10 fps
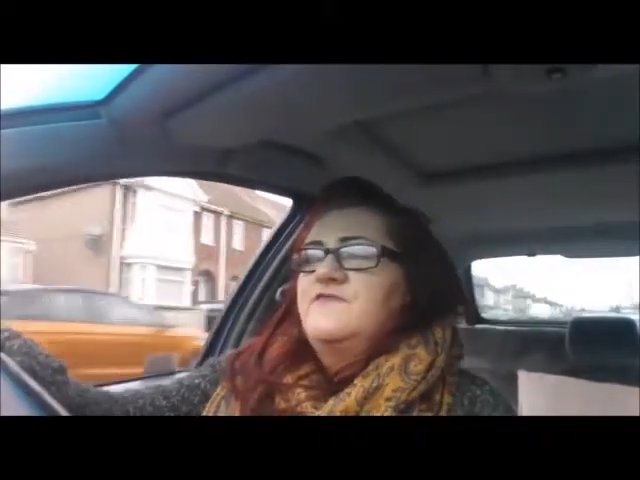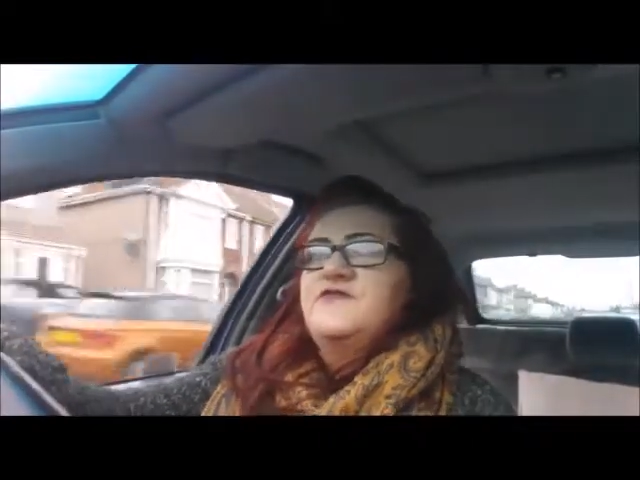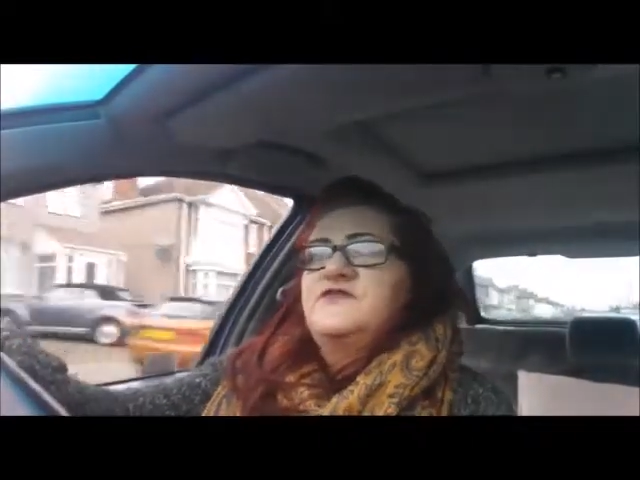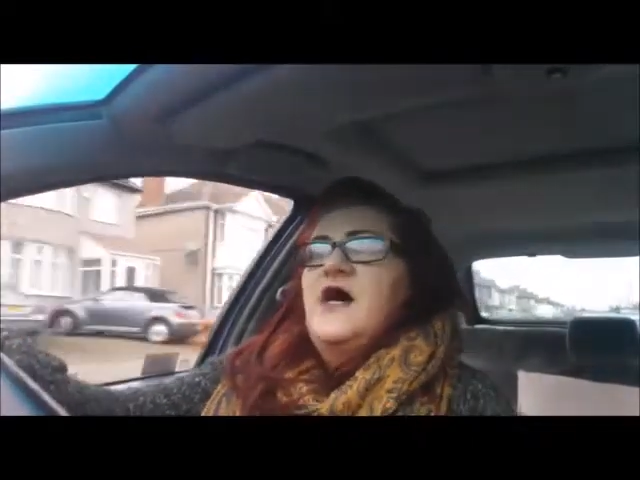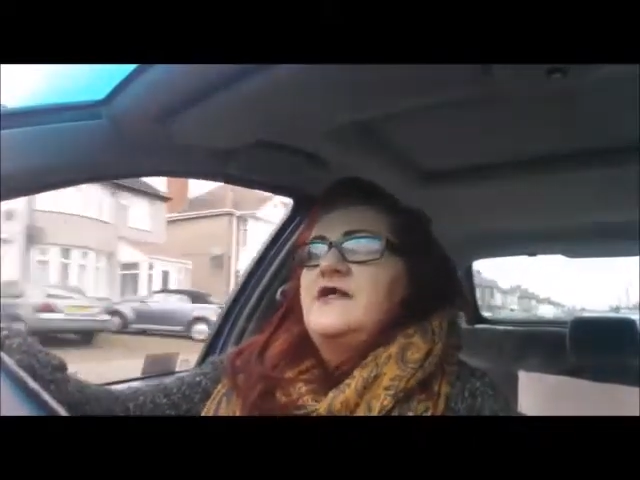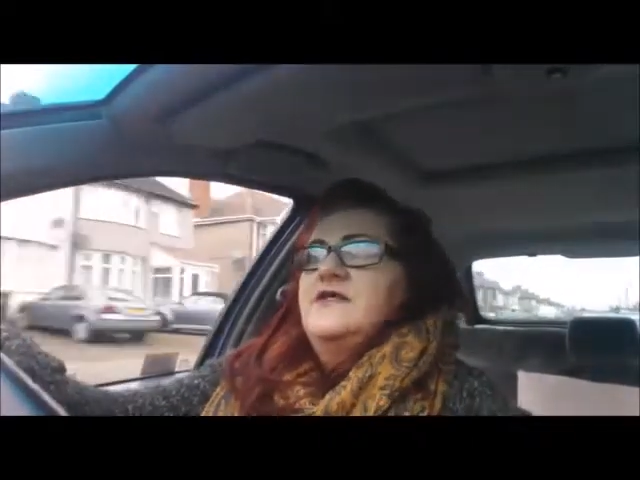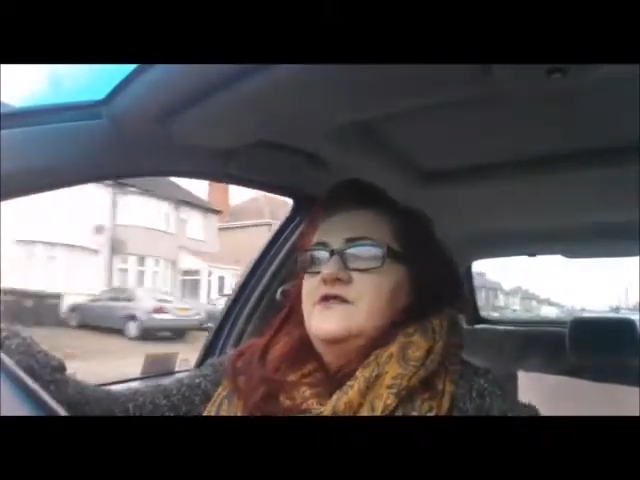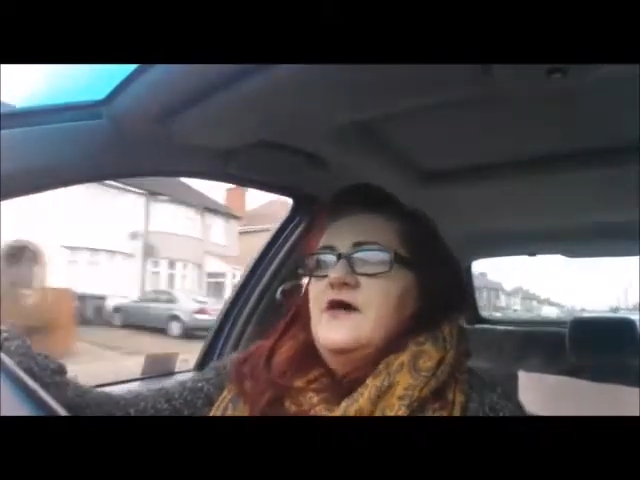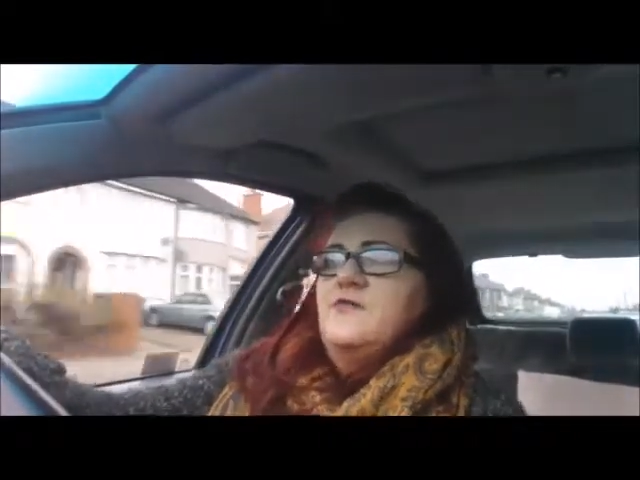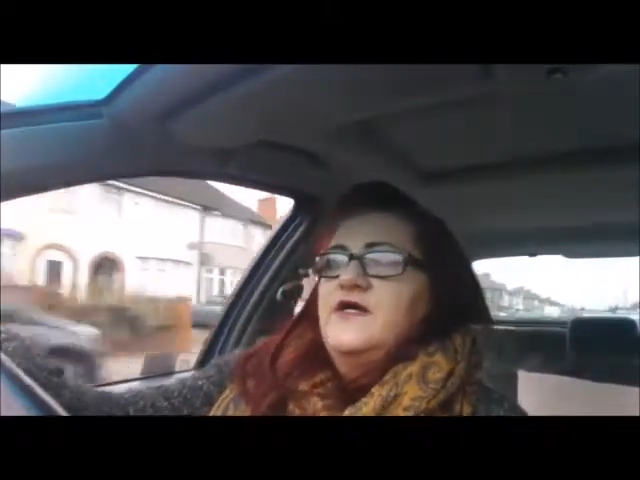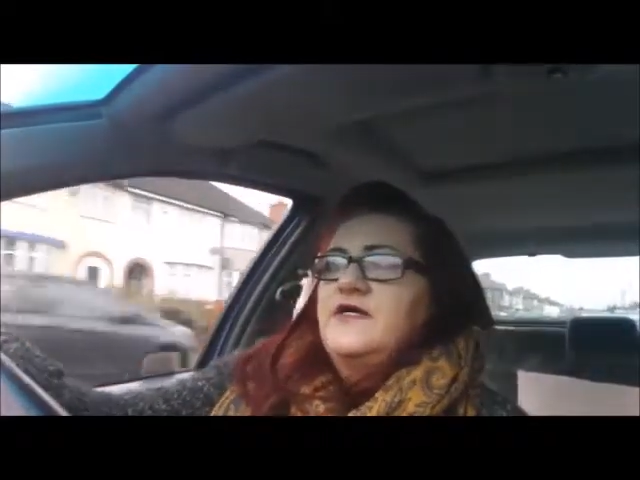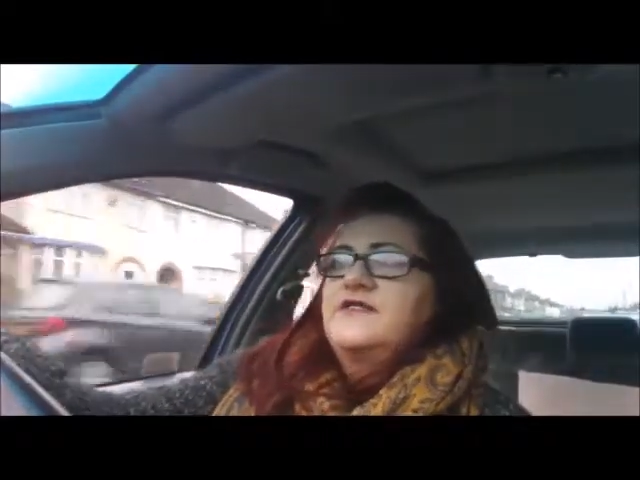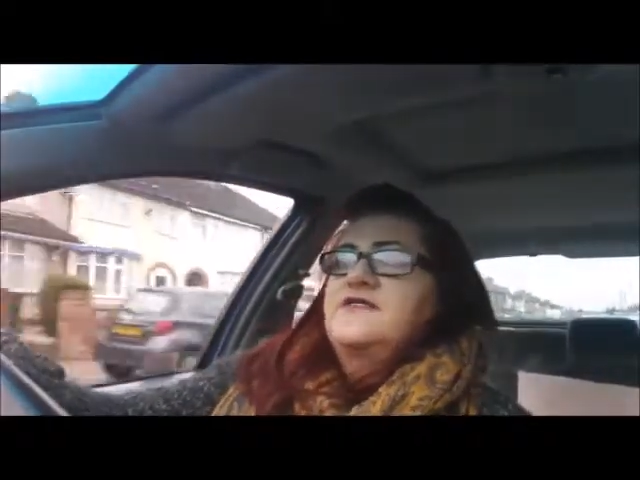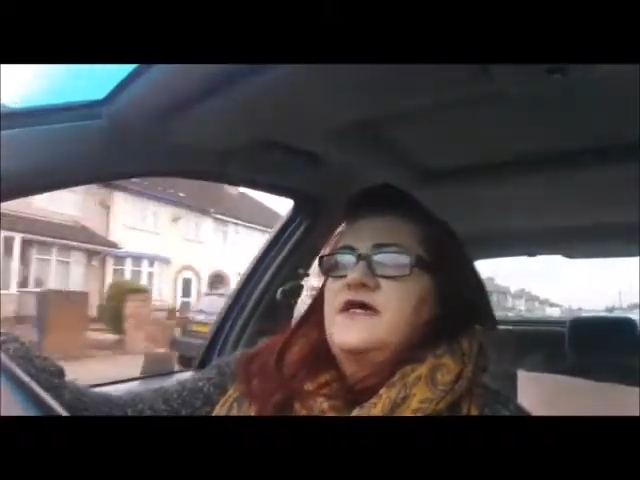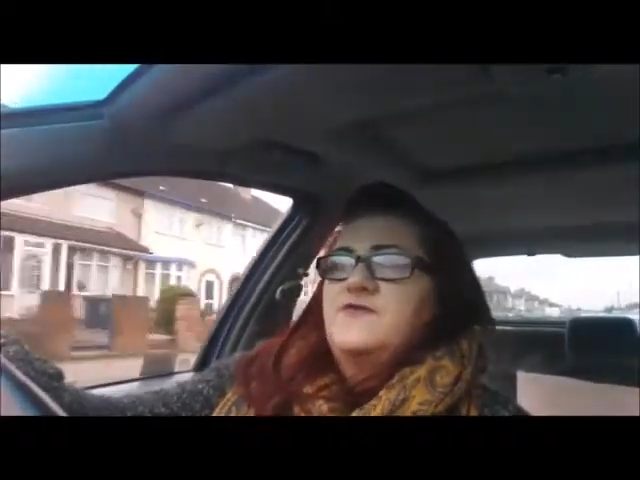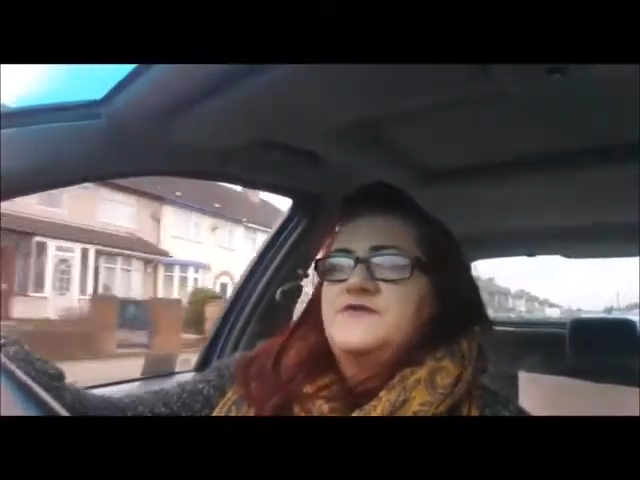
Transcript: So we've decided that we're going to take